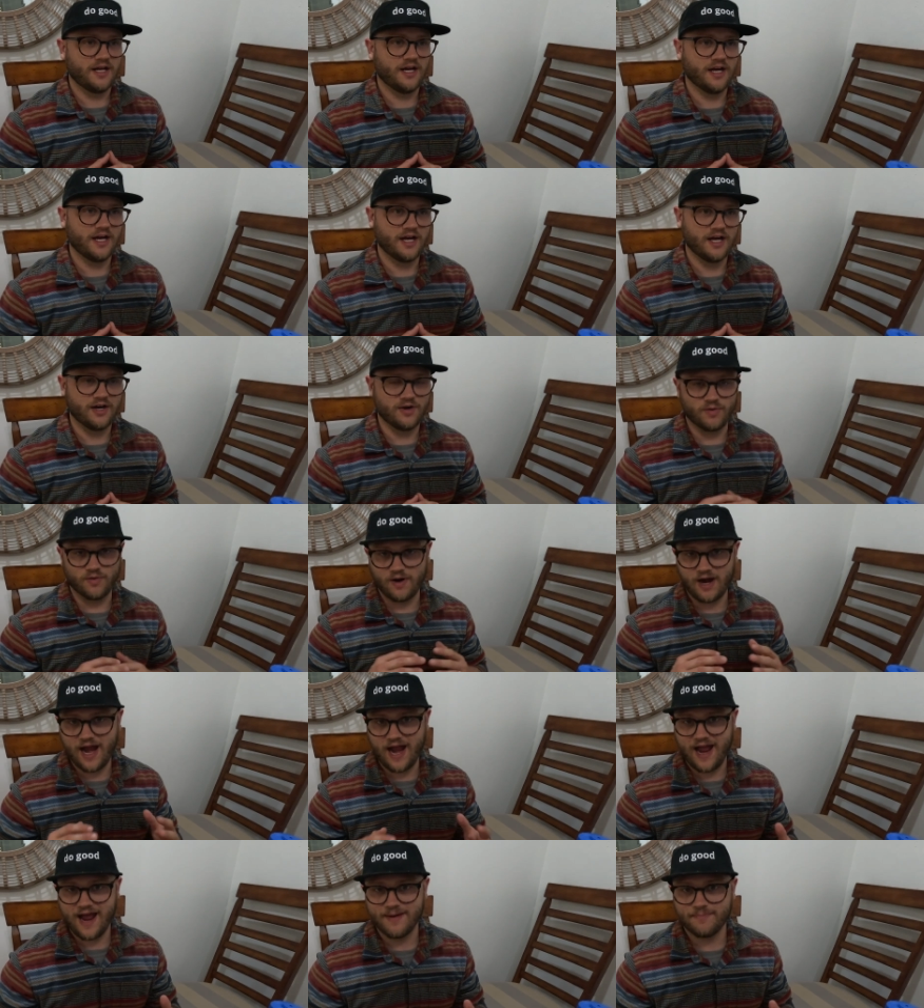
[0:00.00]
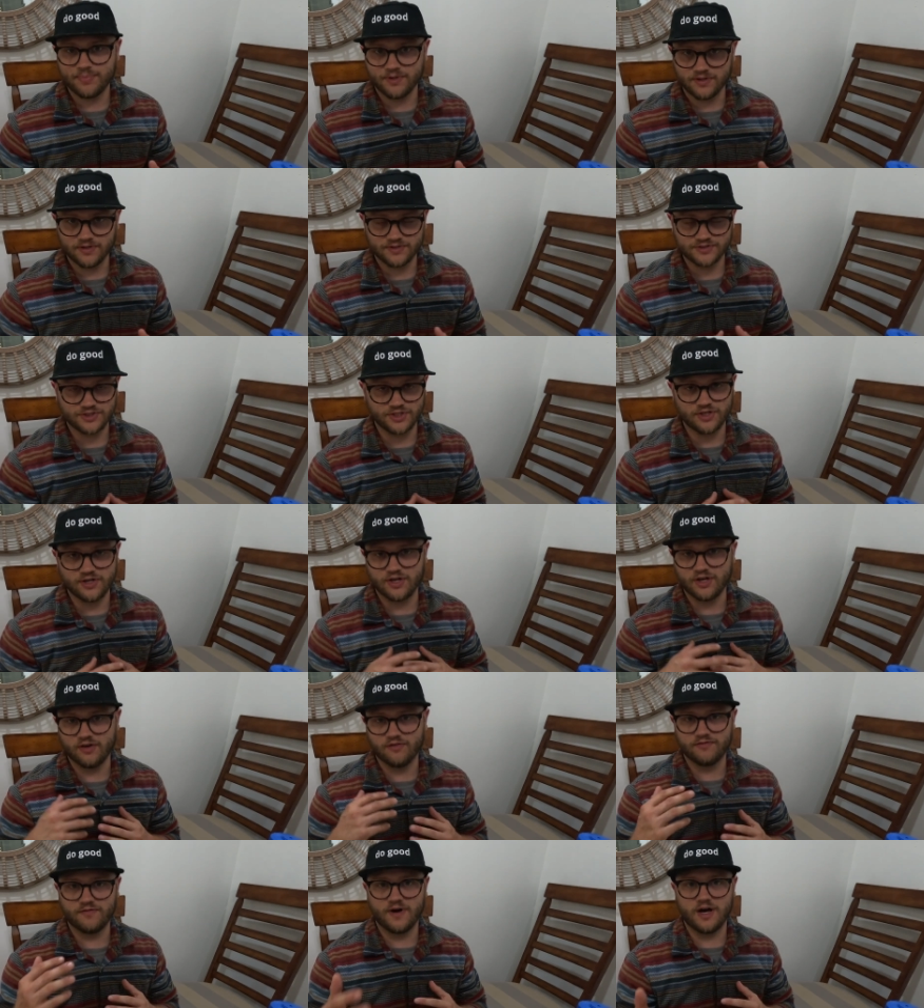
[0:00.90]
uh, or Apple, you
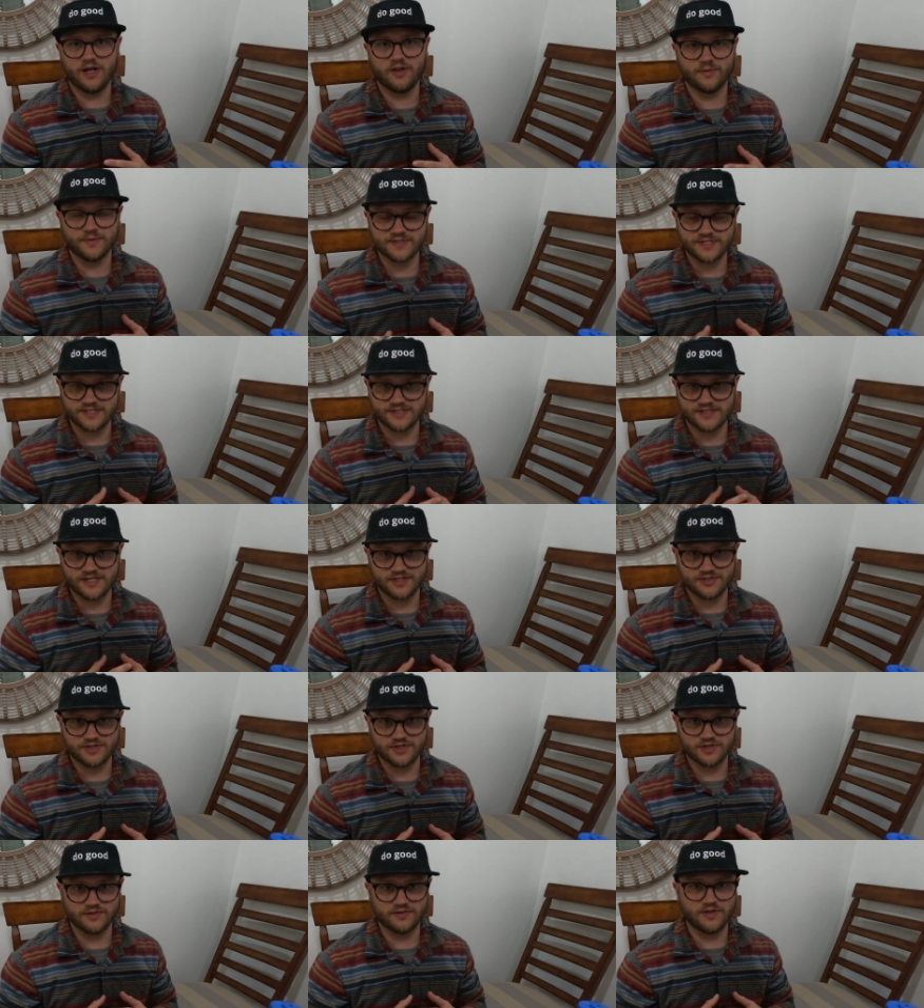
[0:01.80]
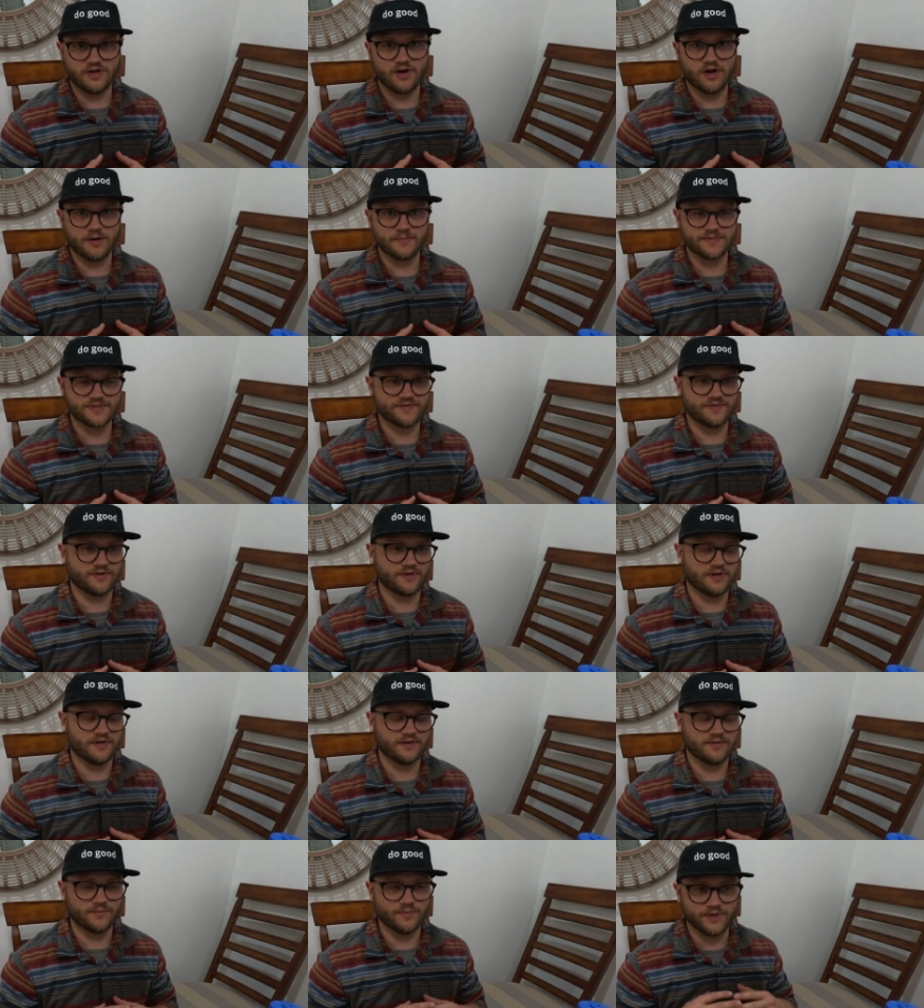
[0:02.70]
can go follow us and set your alarms
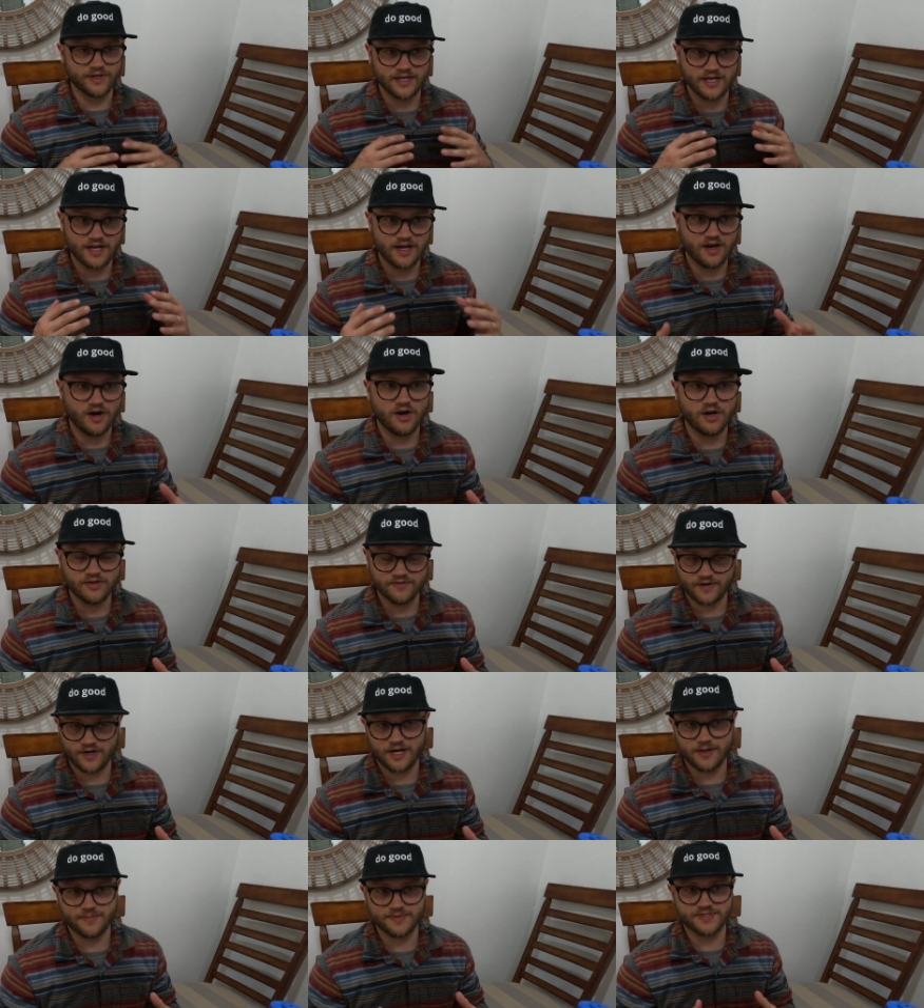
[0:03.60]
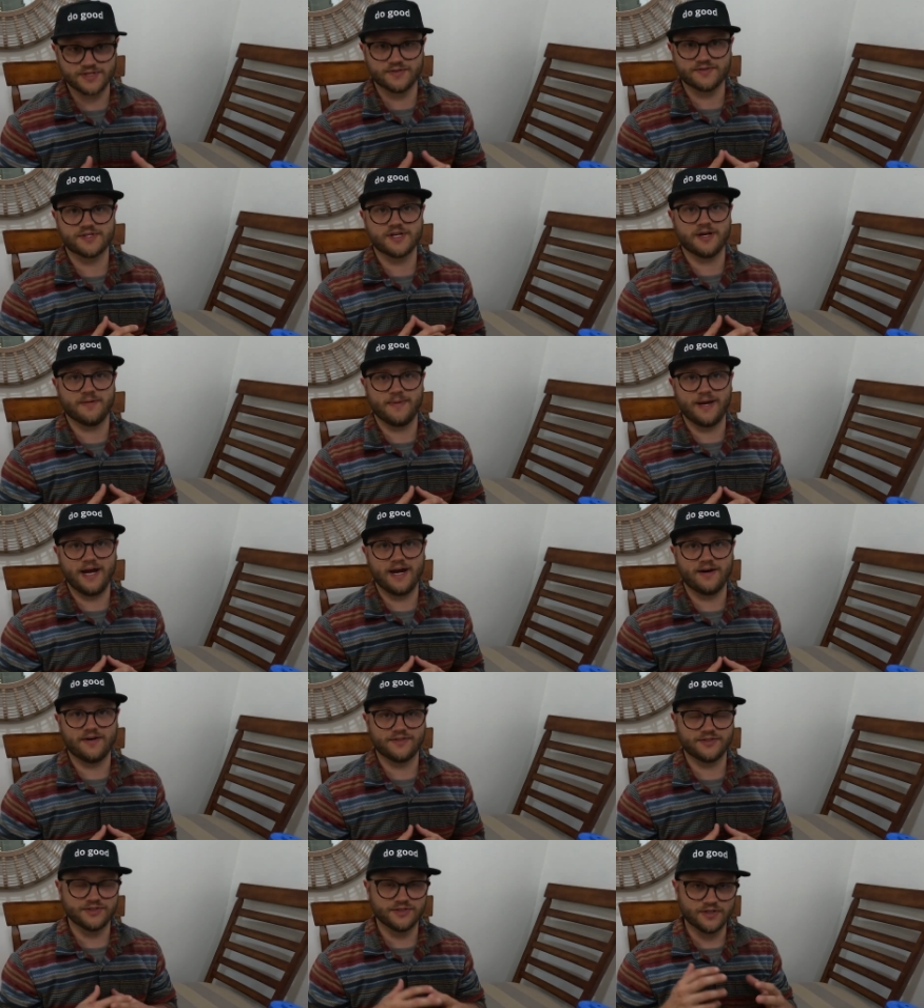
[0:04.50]
for when all of our episodes come
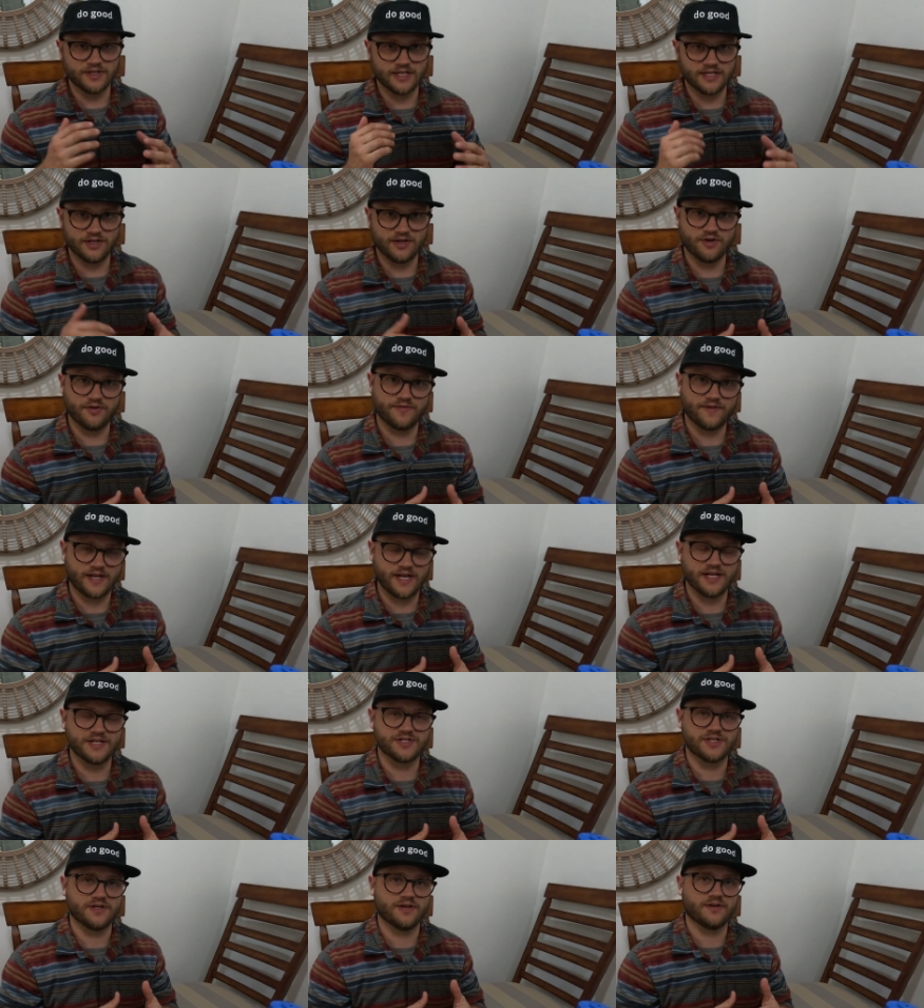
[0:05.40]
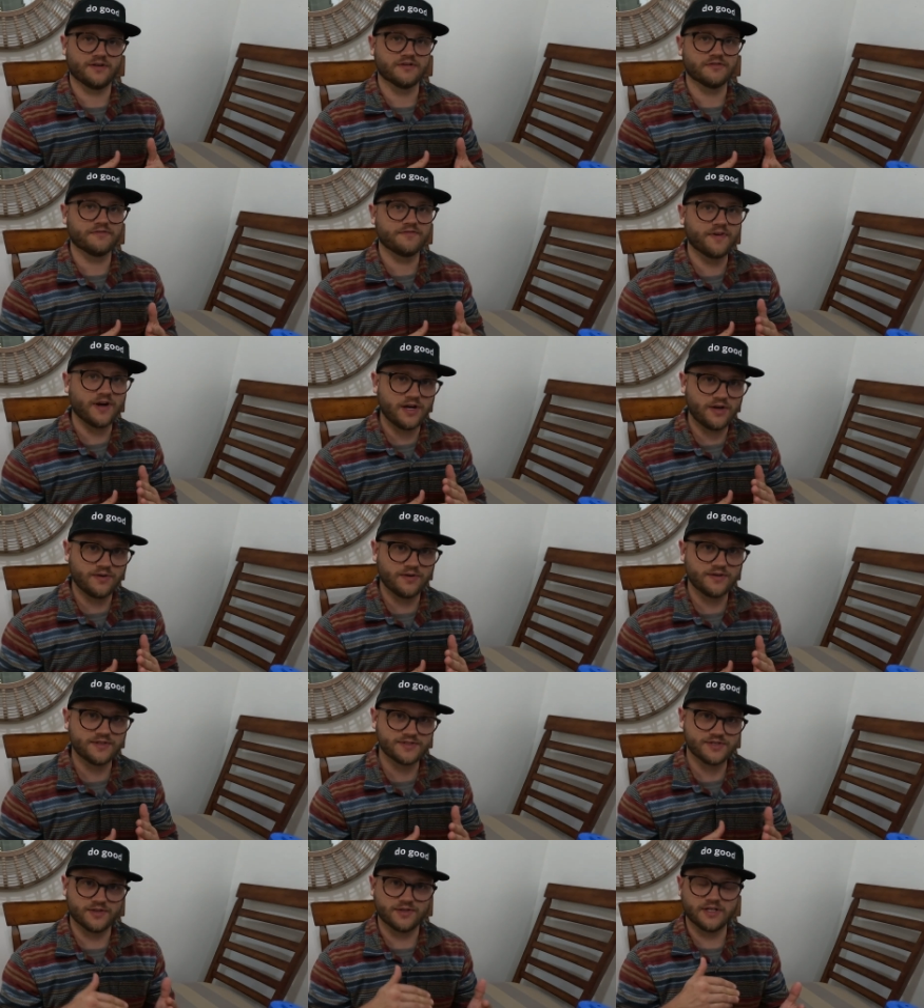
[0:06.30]
out. You'll get a notification on your
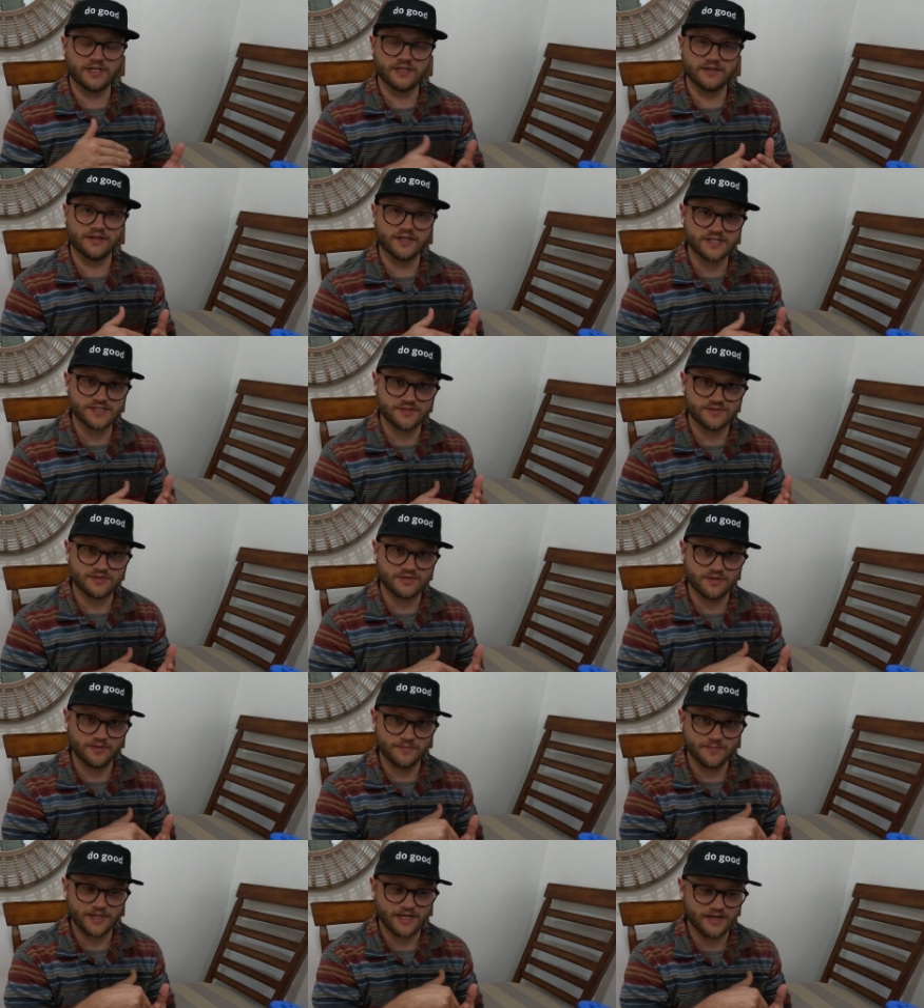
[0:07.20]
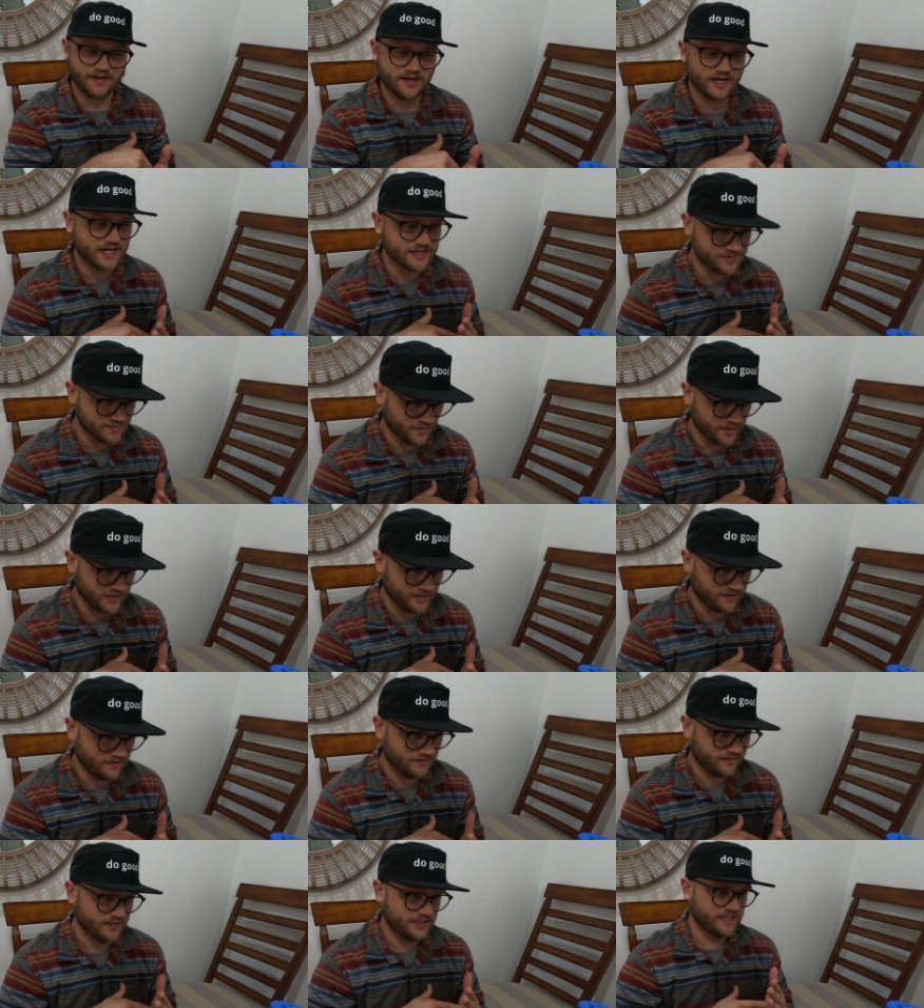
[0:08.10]
phone so you can listen to them there as
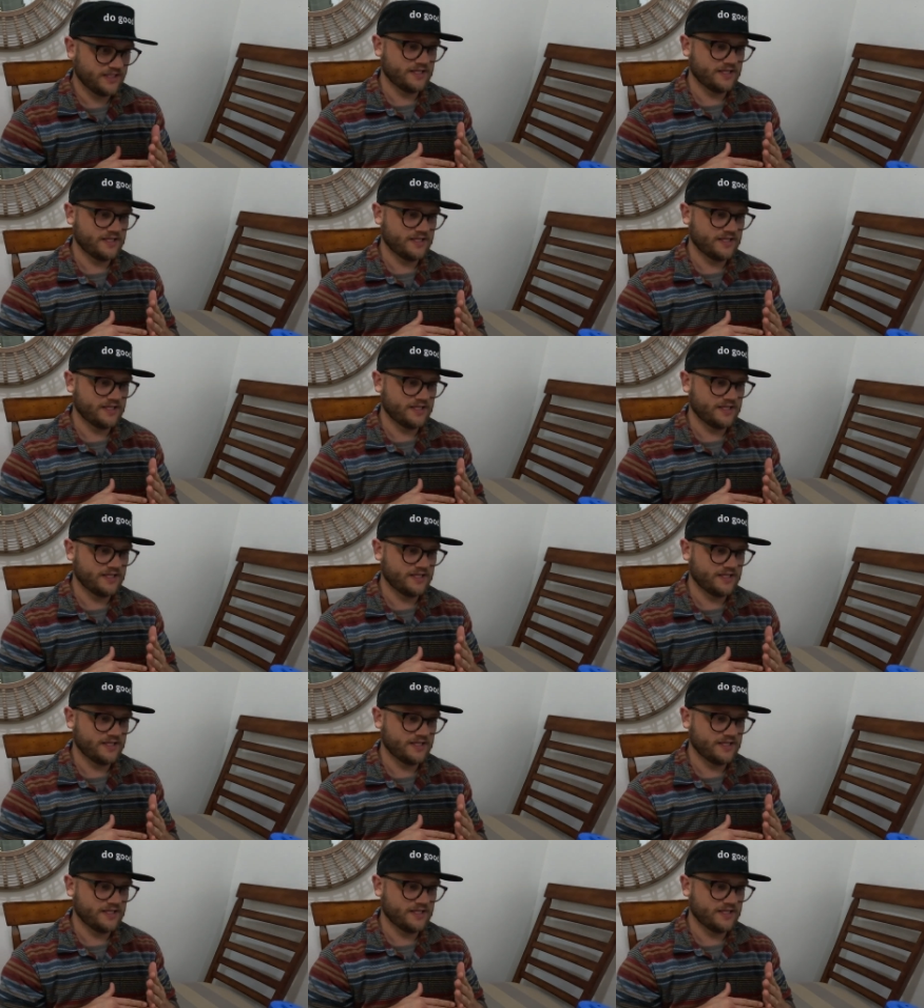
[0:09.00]
well.